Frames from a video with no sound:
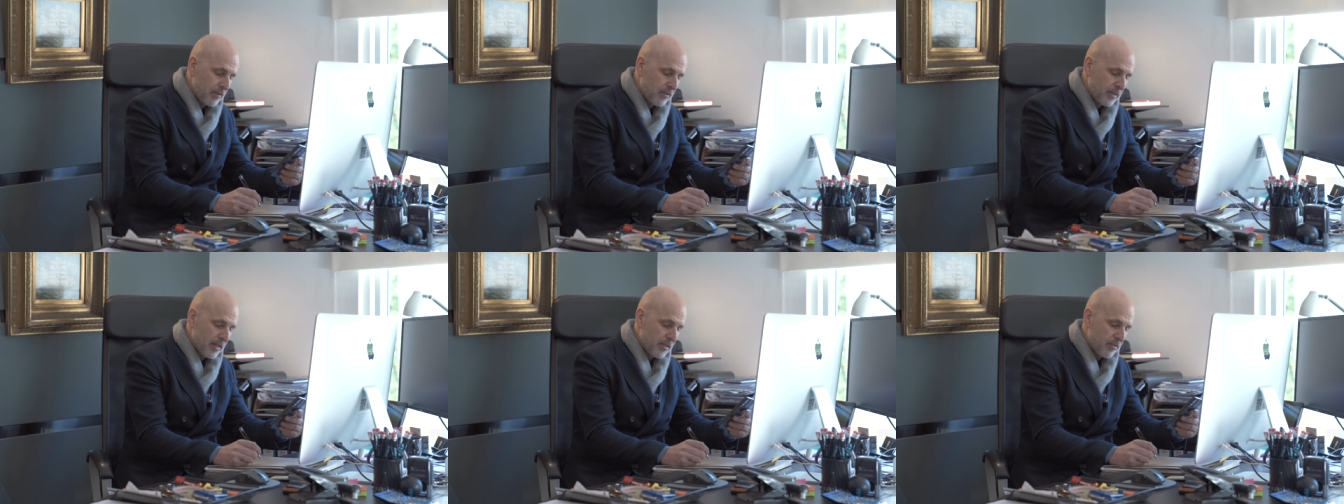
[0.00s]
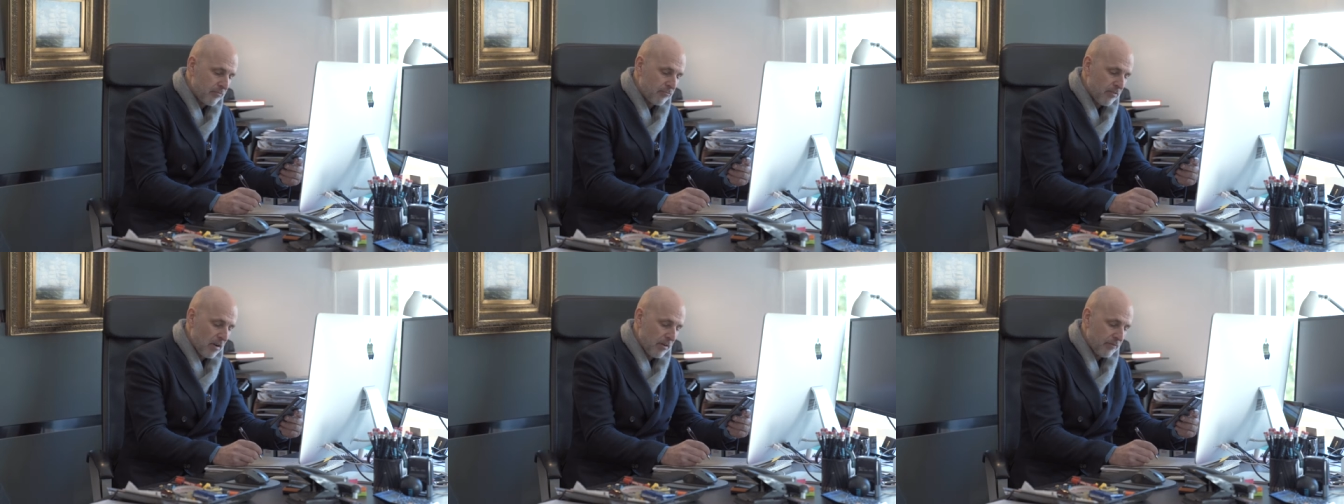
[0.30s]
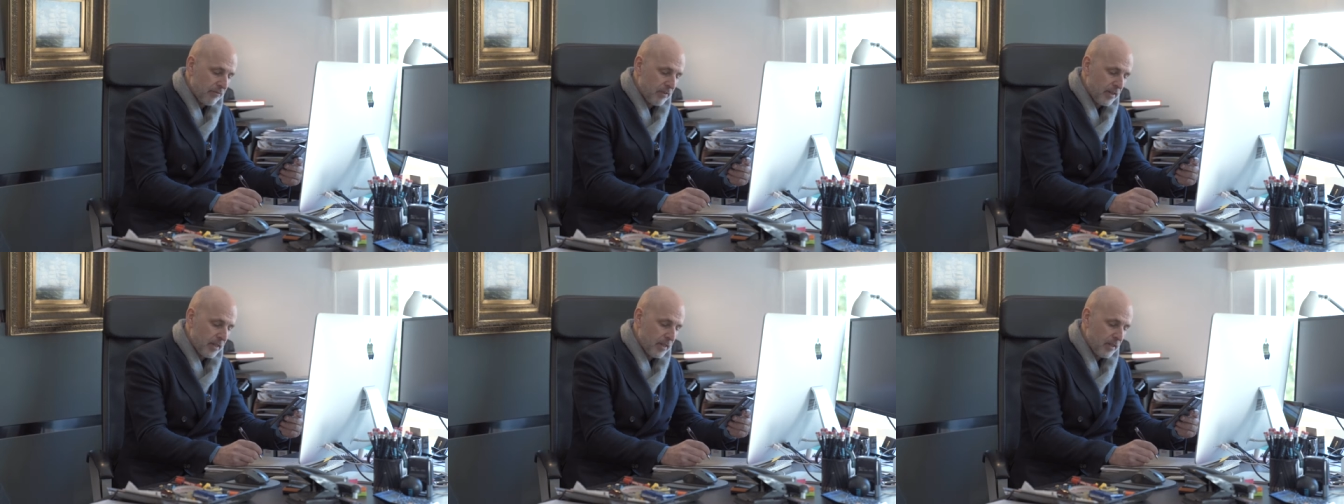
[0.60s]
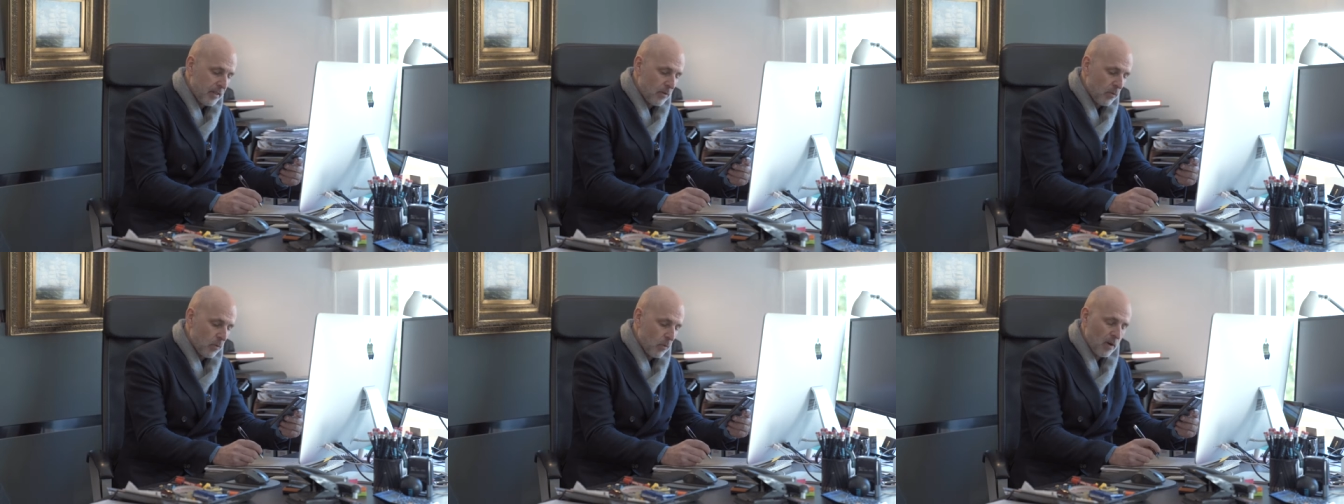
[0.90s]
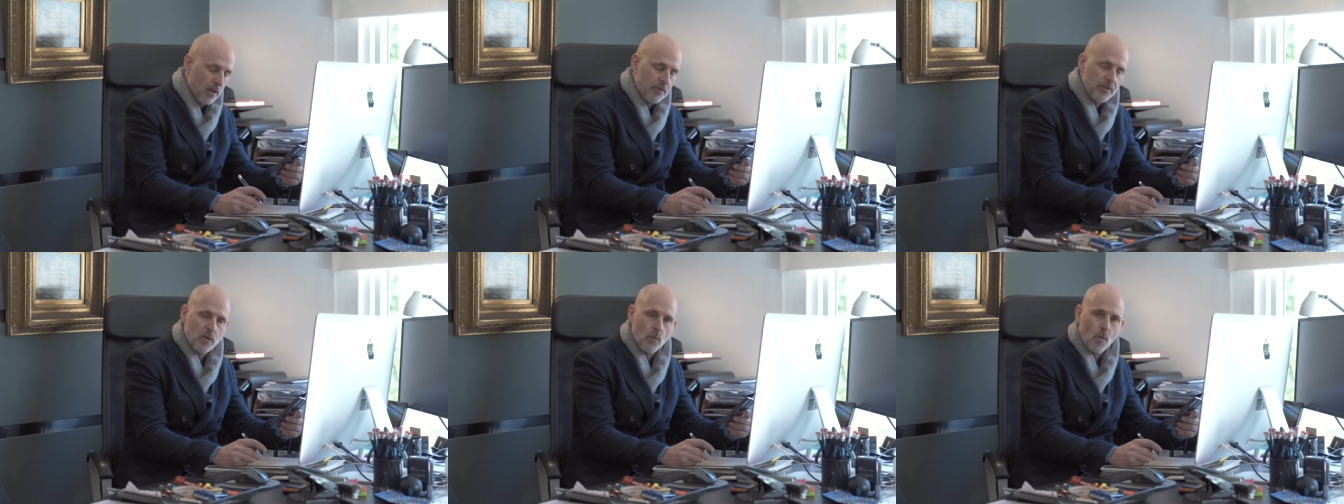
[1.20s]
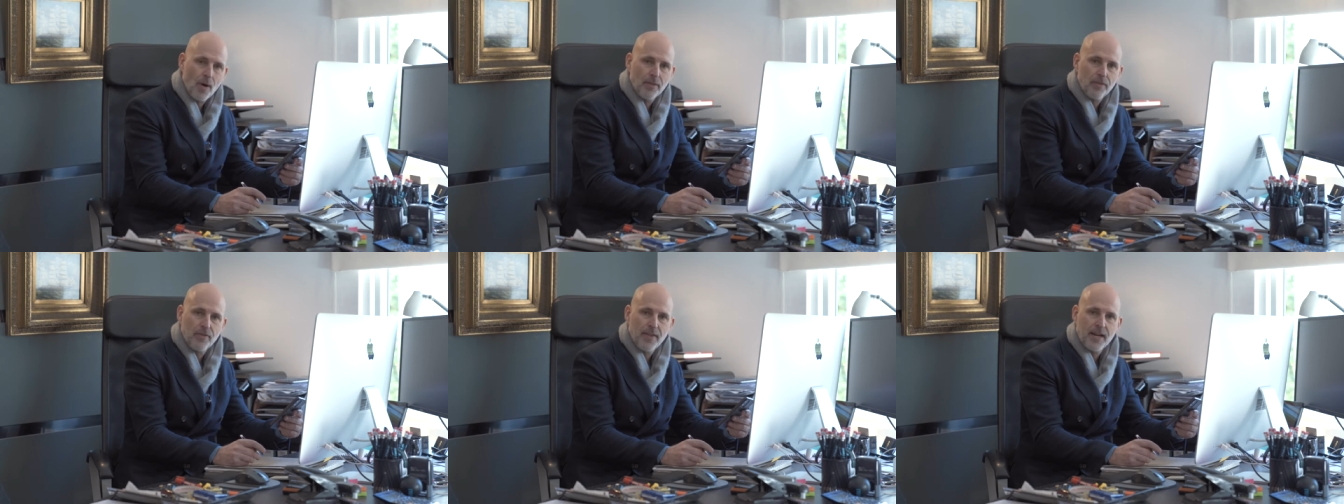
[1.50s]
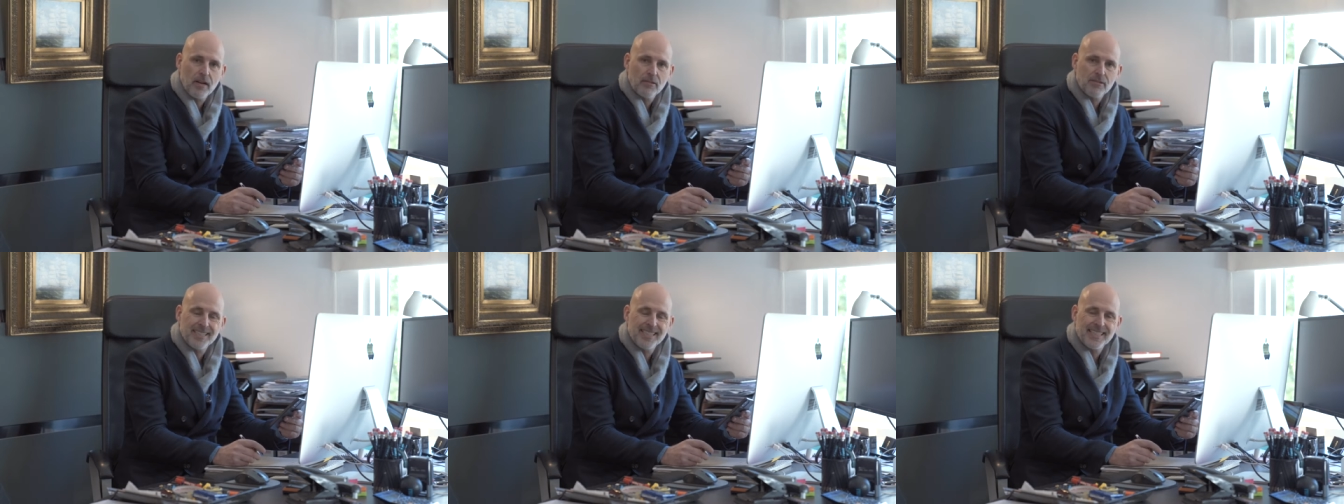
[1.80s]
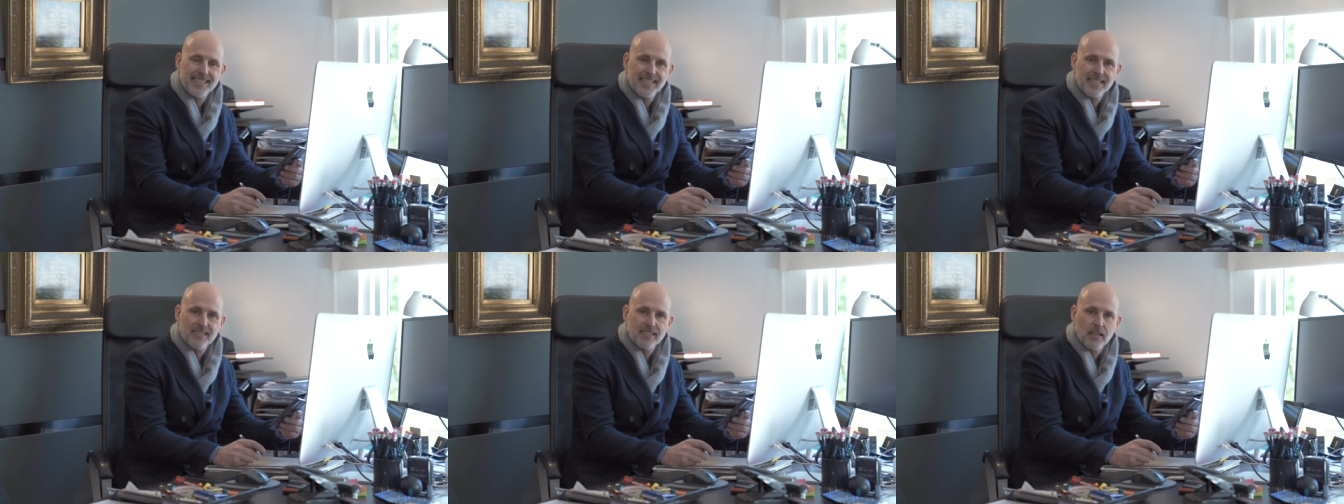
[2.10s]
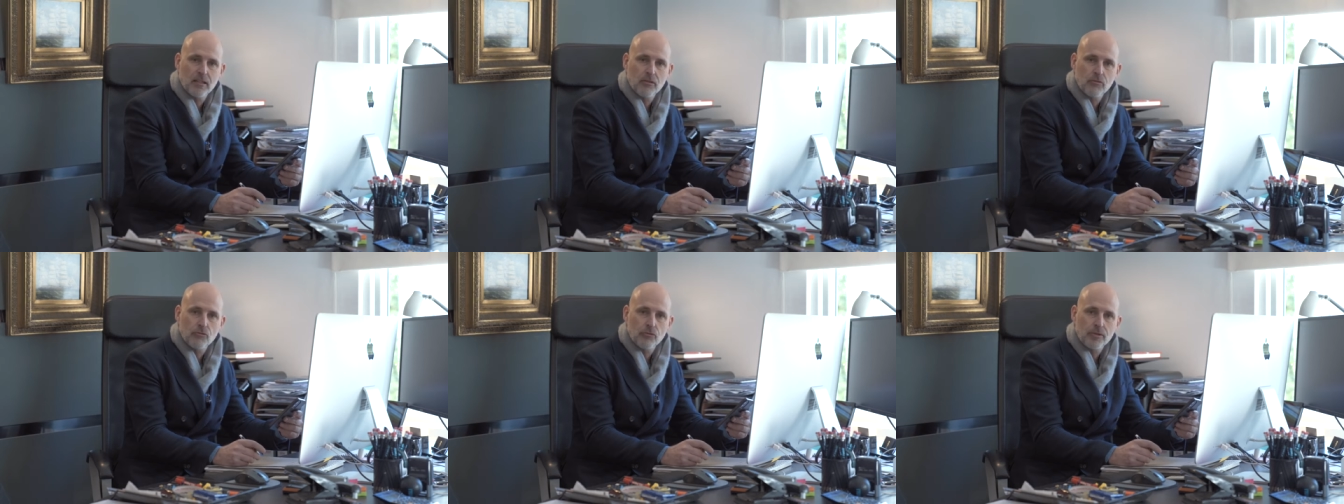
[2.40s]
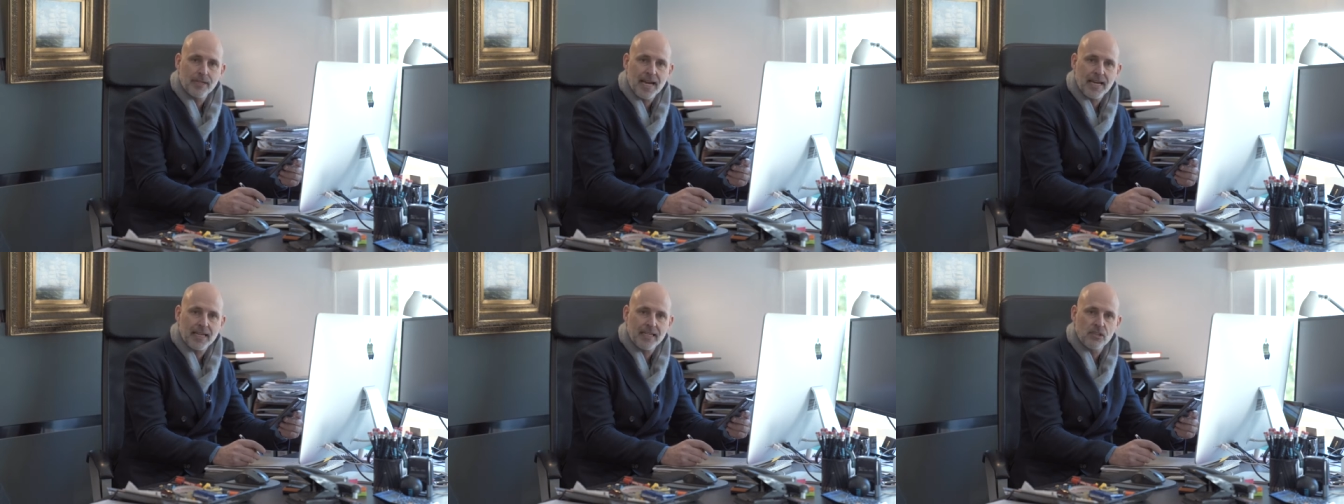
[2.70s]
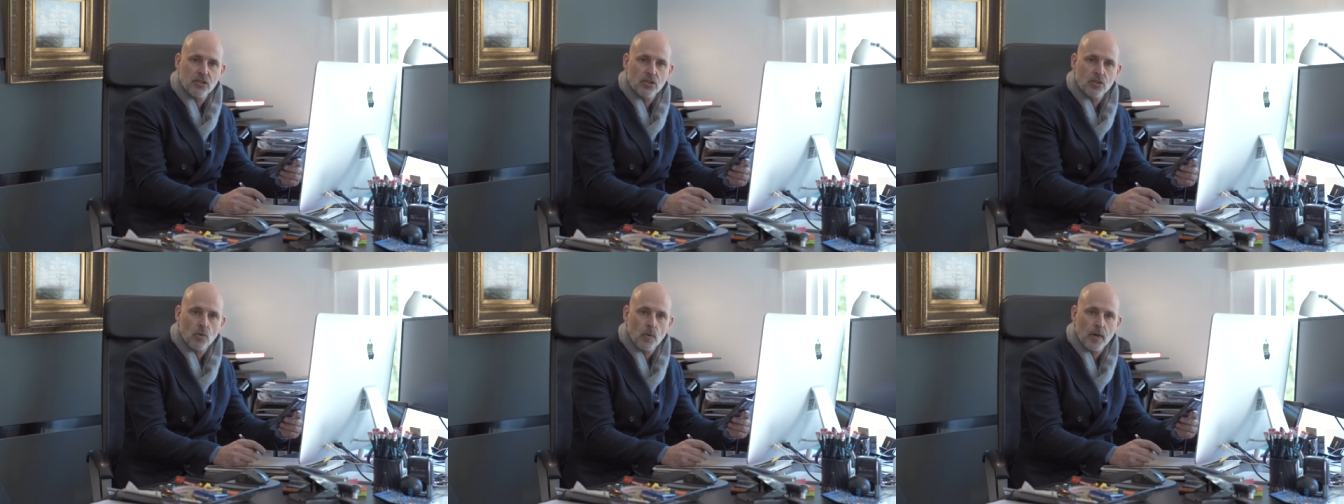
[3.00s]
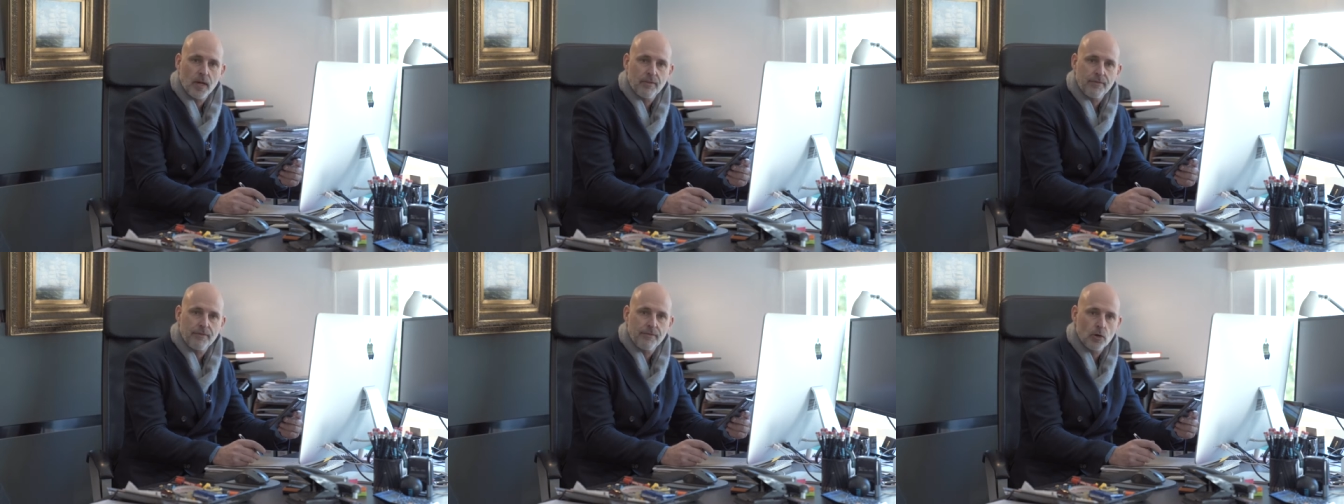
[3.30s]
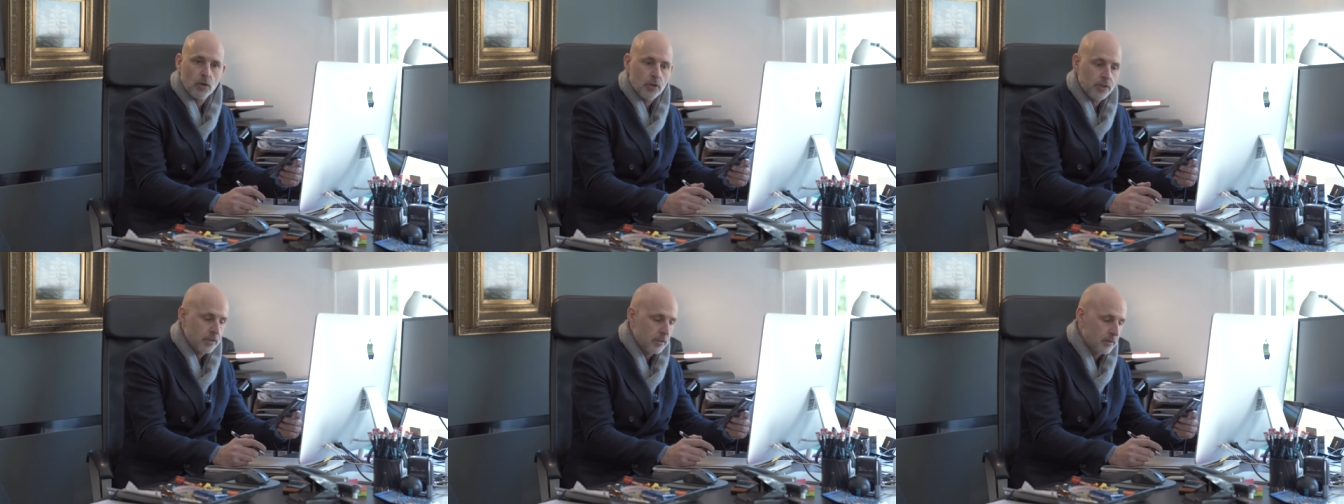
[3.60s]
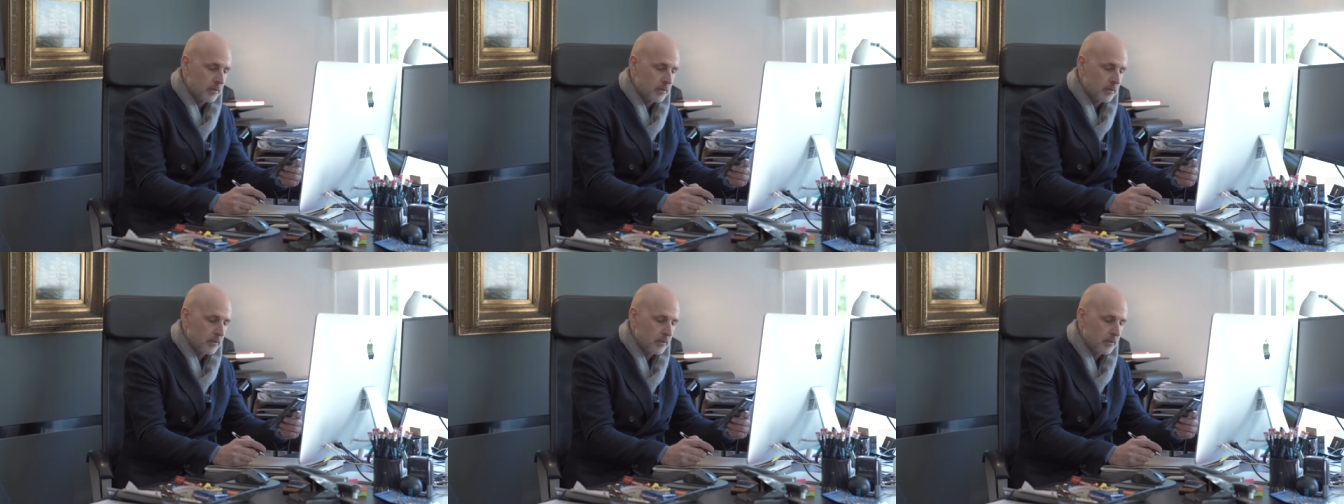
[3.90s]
So that's roughly, I think, 1,600 a square foot.